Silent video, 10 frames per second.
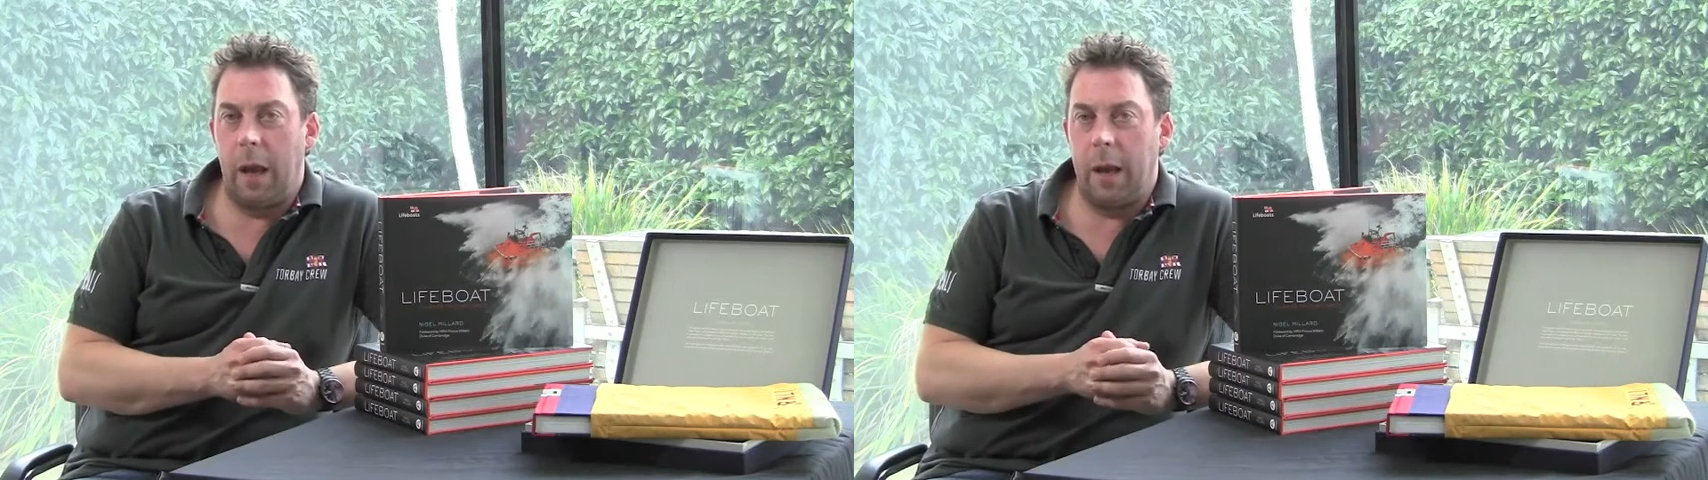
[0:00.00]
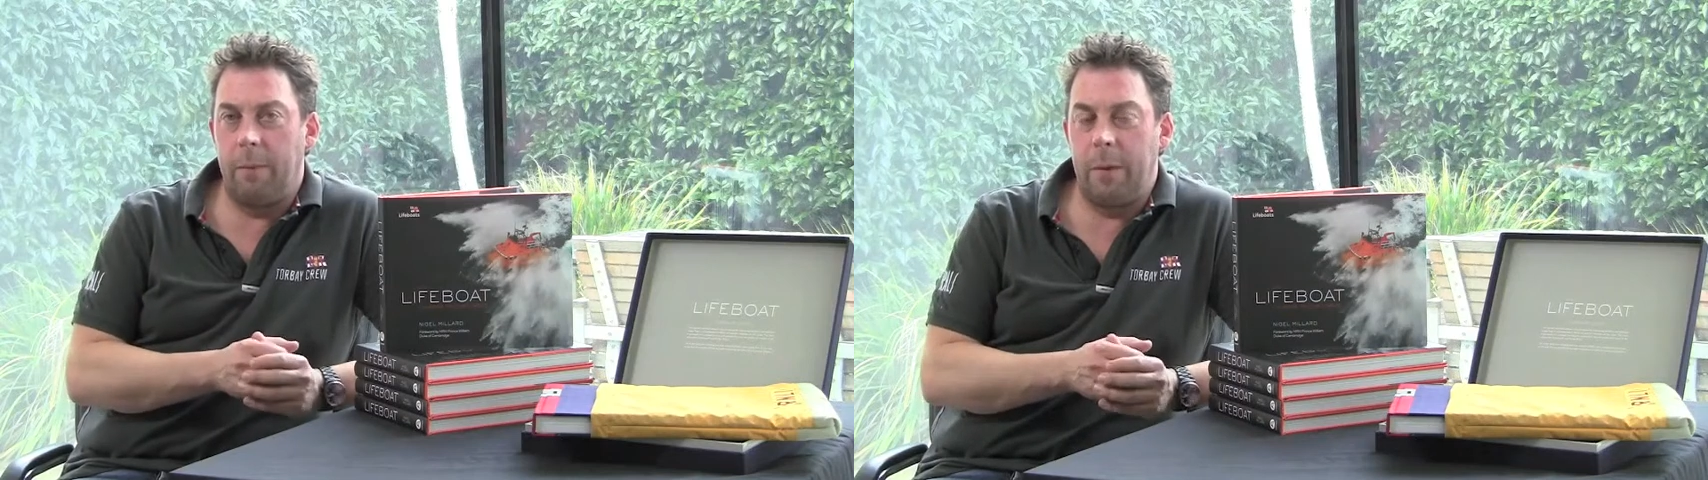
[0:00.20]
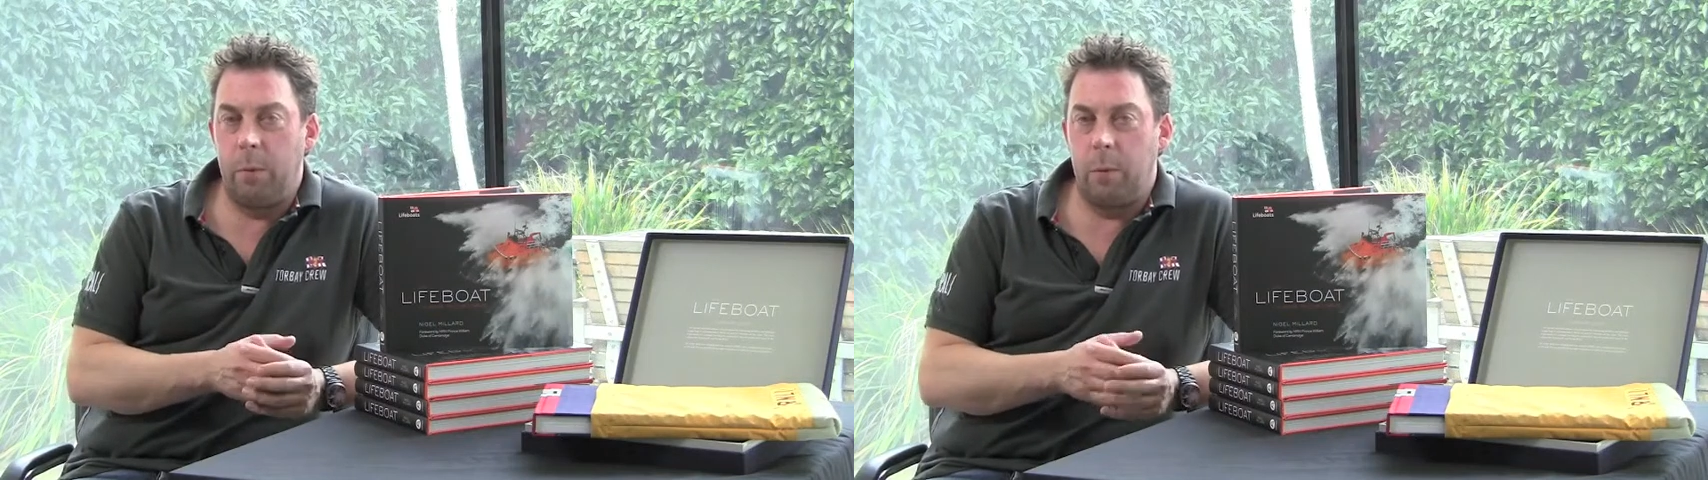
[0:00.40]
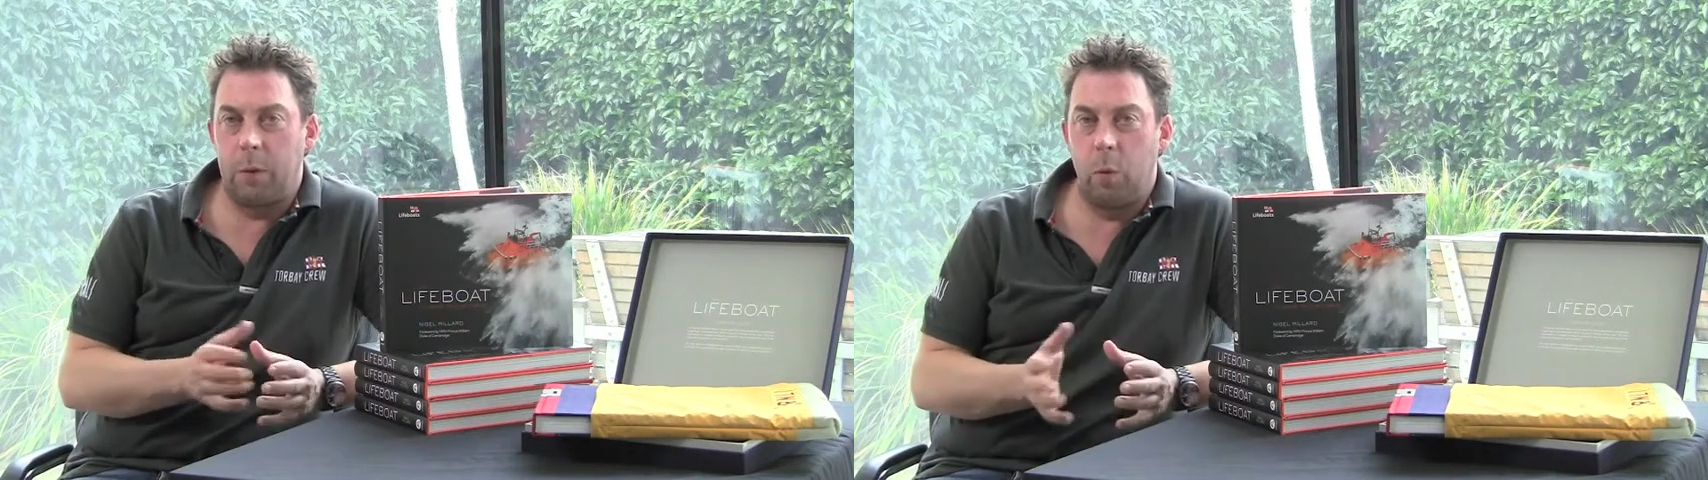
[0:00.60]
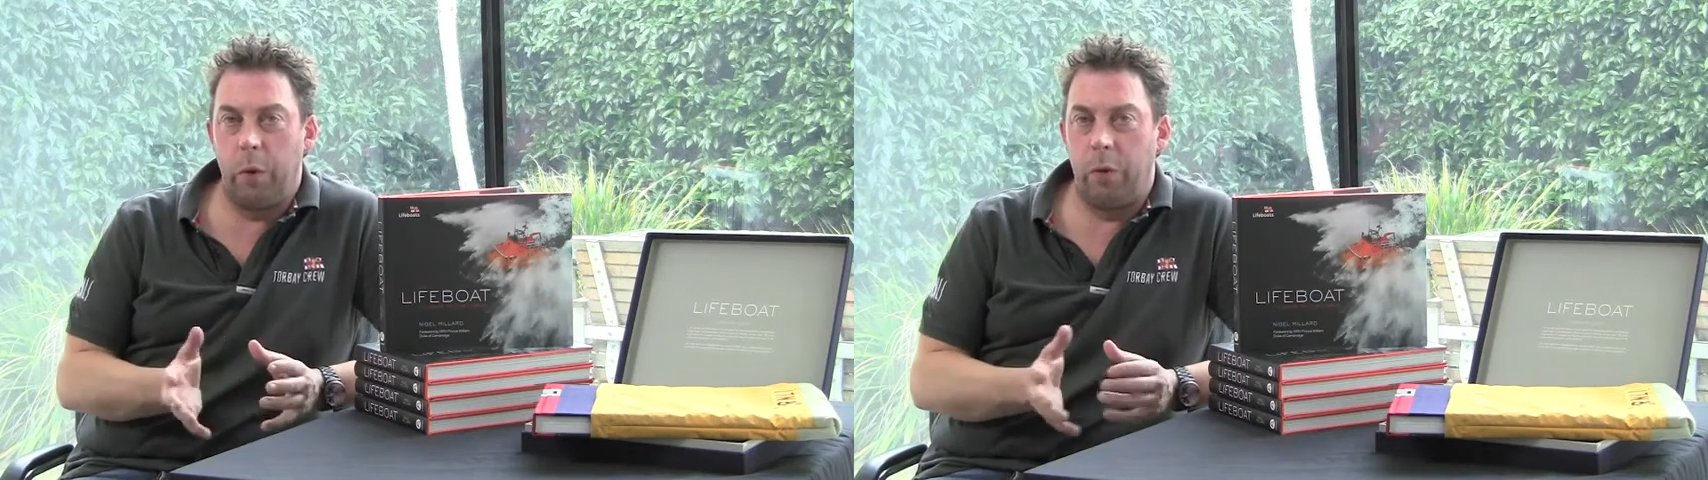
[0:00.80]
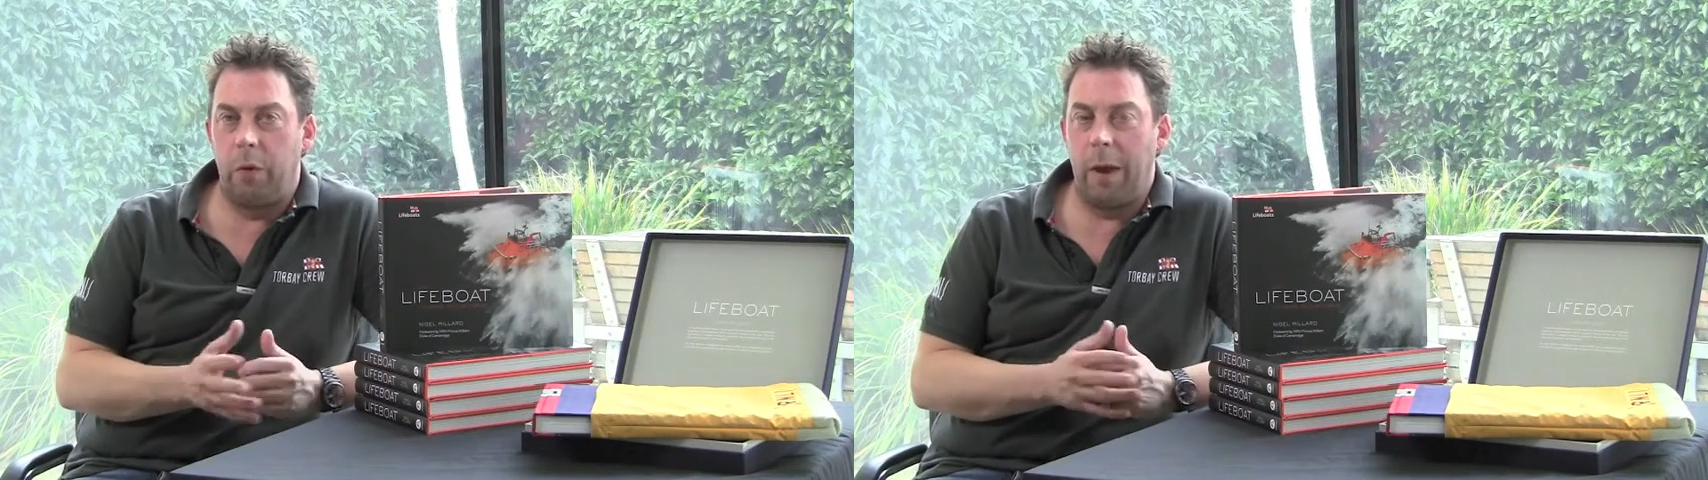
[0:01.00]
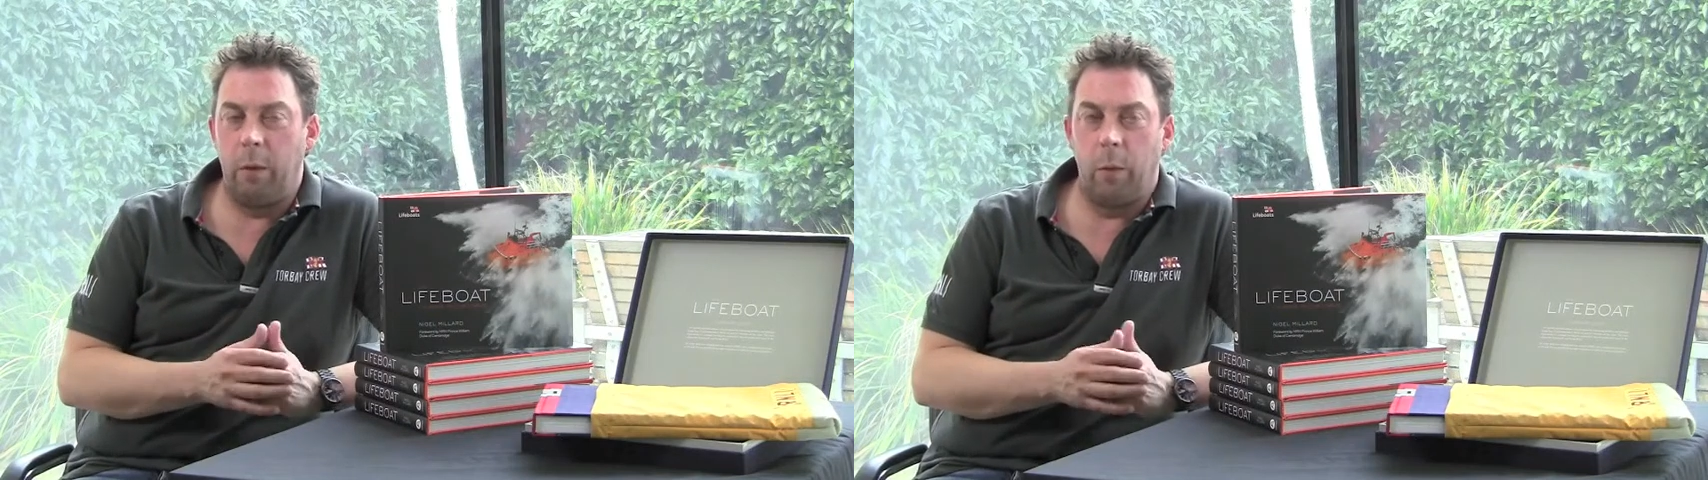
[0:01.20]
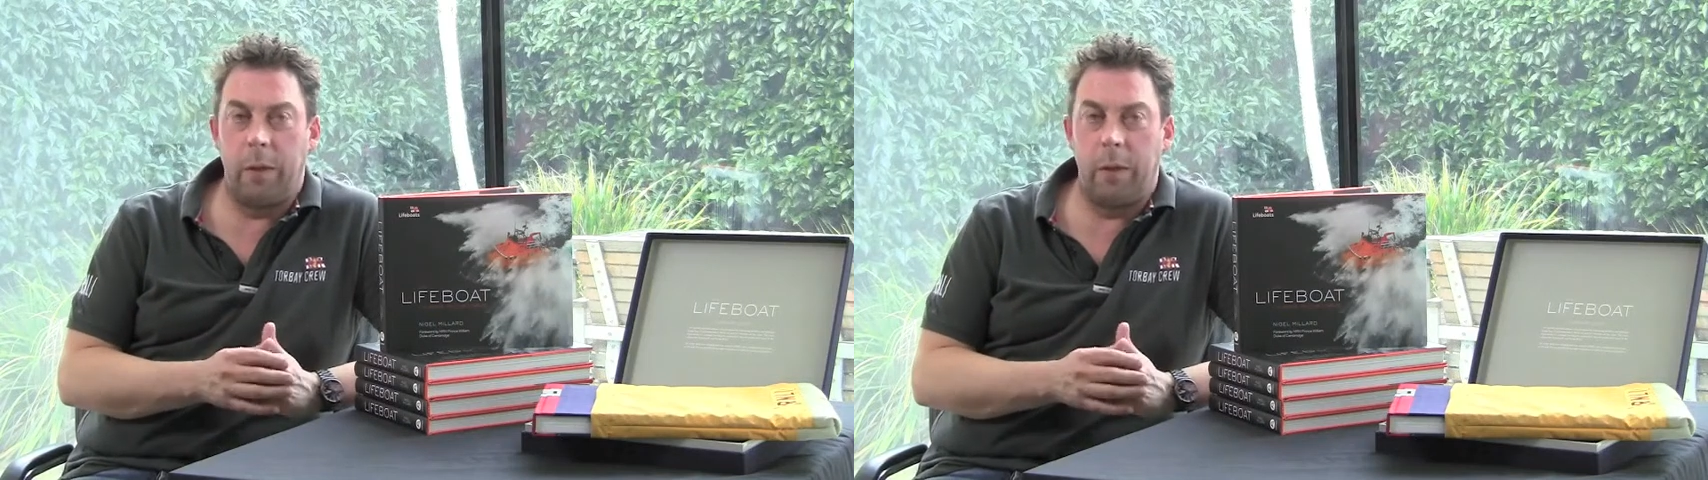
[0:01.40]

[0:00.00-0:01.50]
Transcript: and have people just wander around,